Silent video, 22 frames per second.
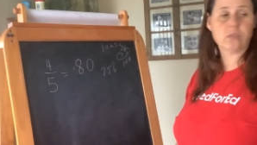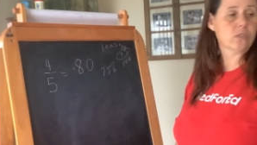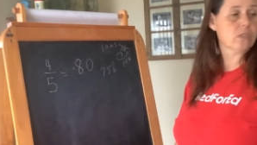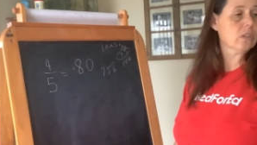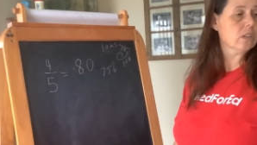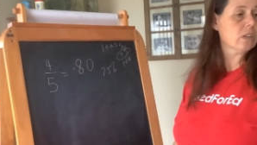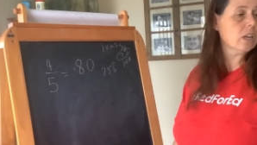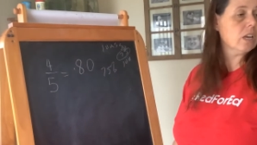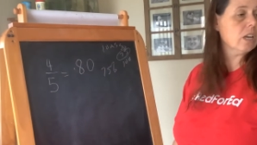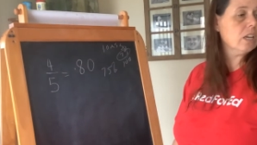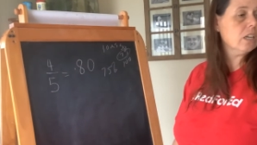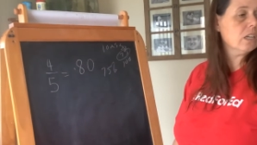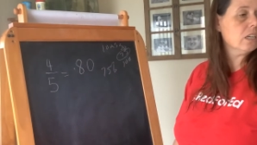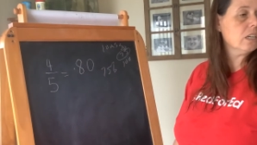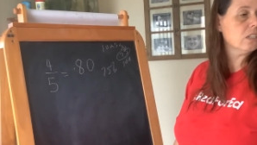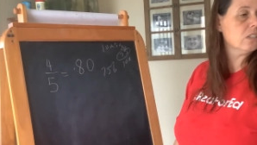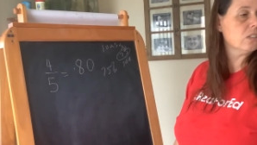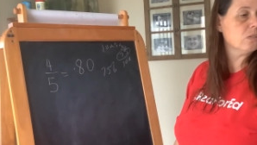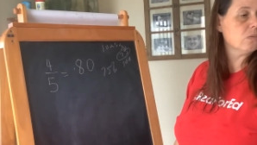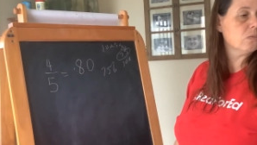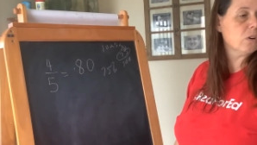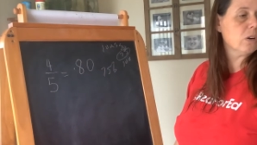Okay, I
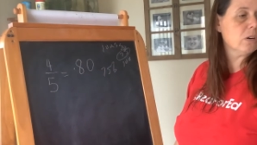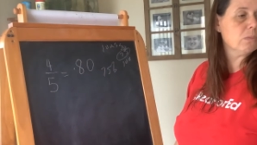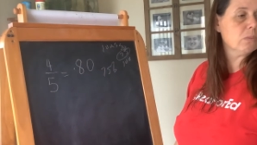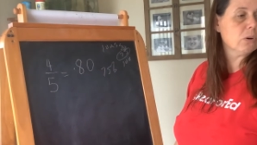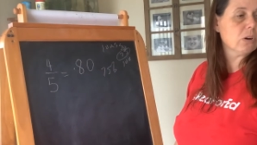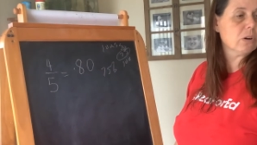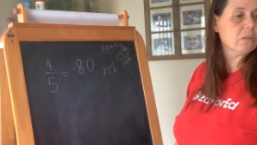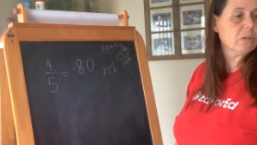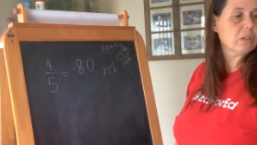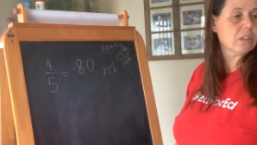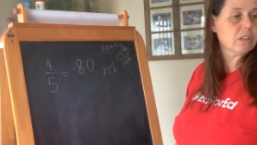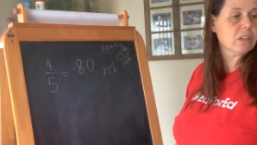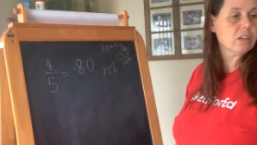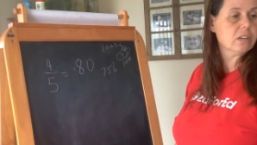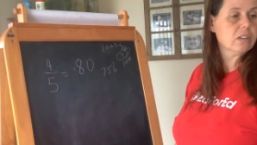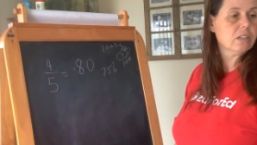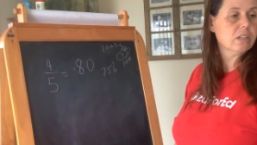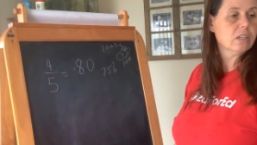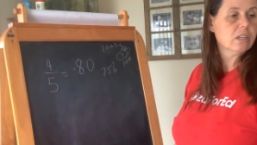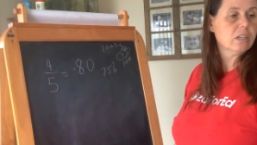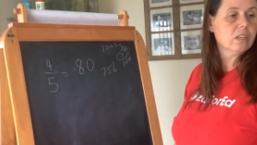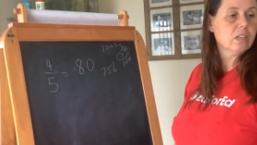do one more with you.
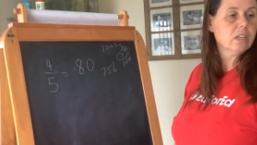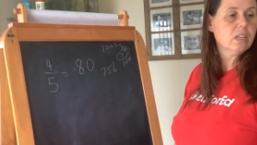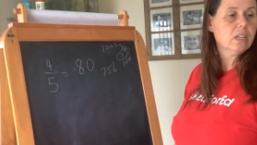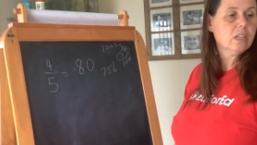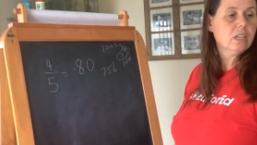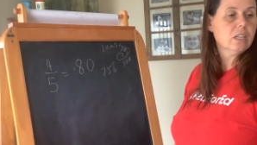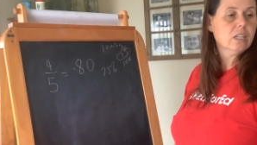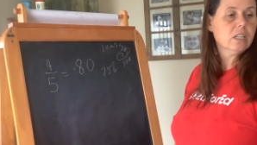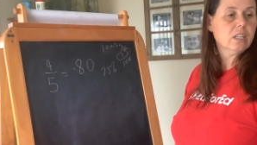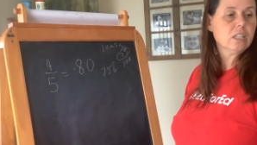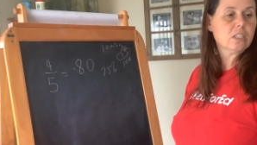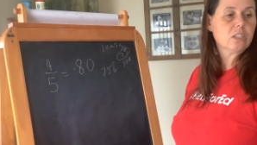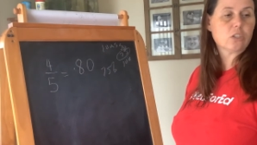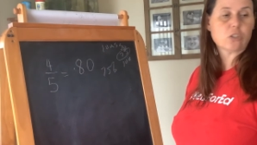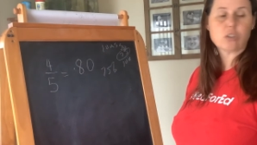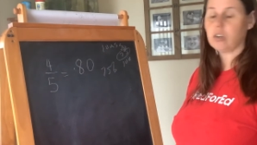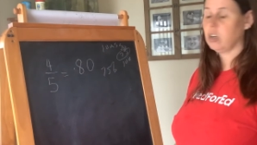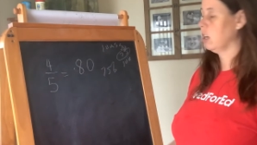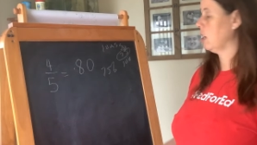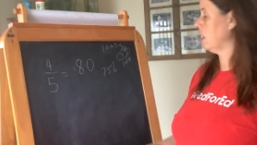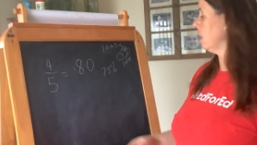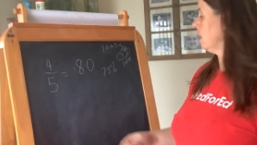Let's
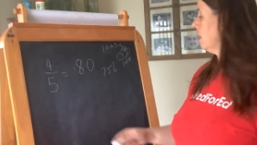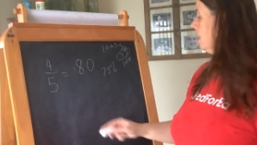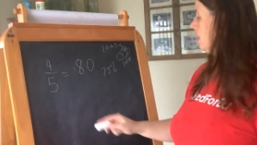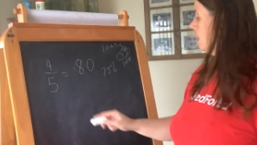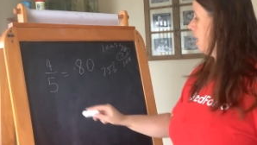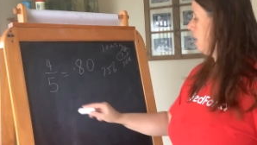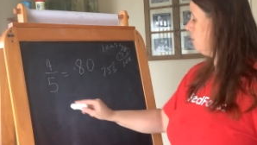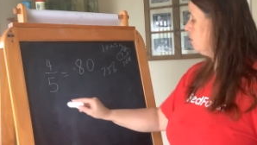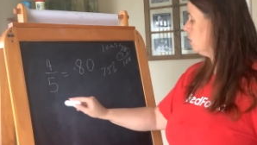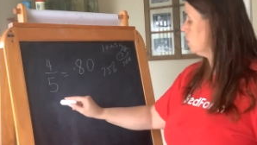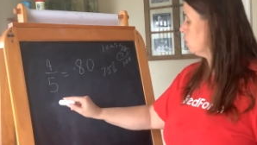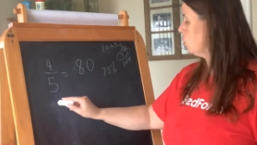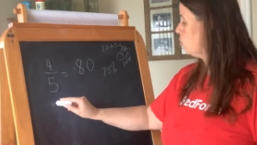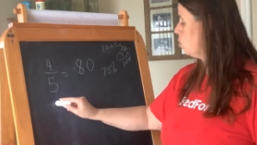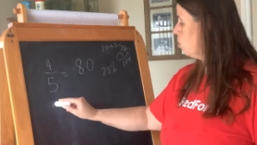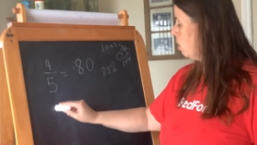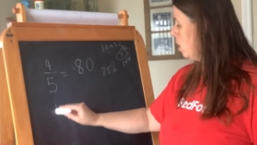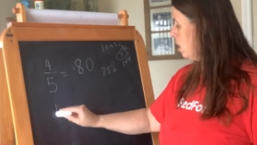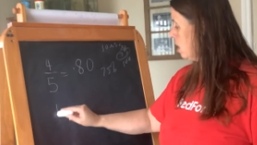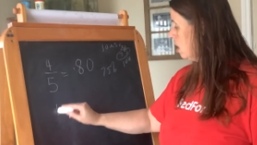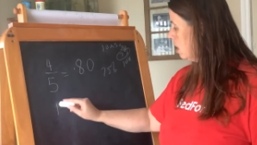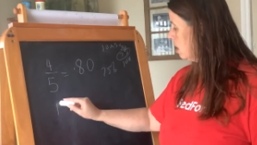try
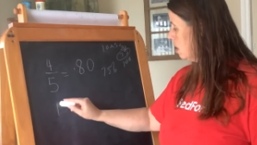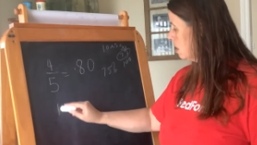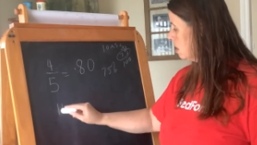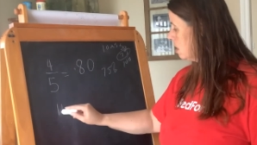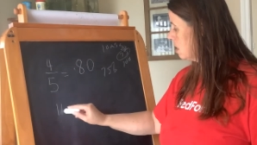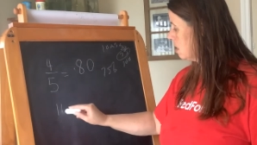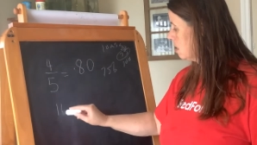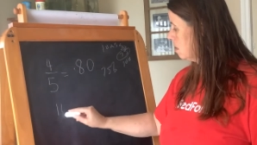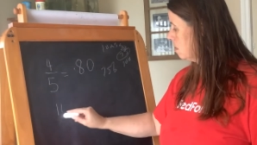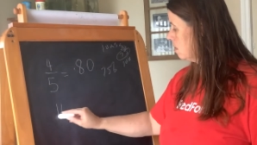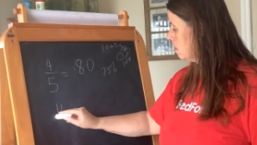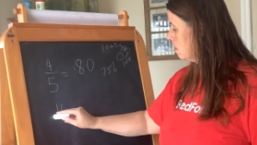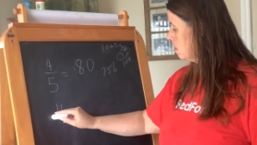11/20.